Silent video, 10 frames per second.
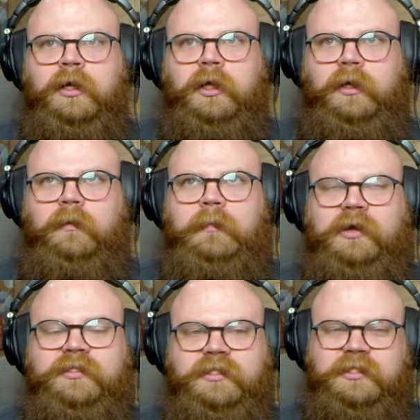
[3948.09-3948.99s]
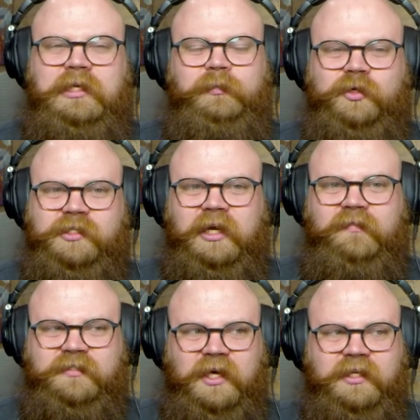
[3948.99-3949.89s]
in about 60% of
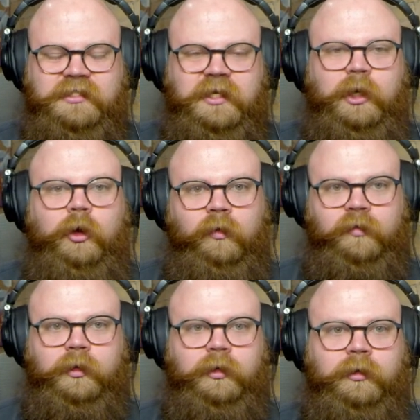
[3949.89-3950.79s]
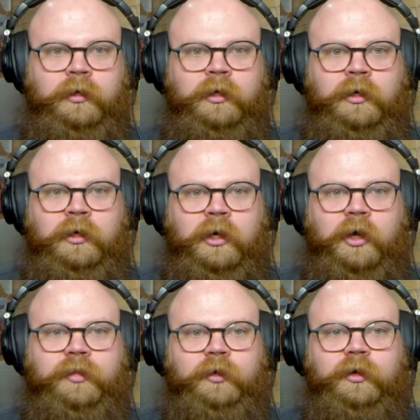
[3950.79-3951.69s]
sets and over a
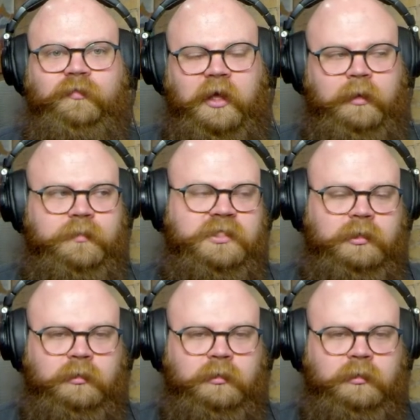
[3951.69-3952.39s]
third of games.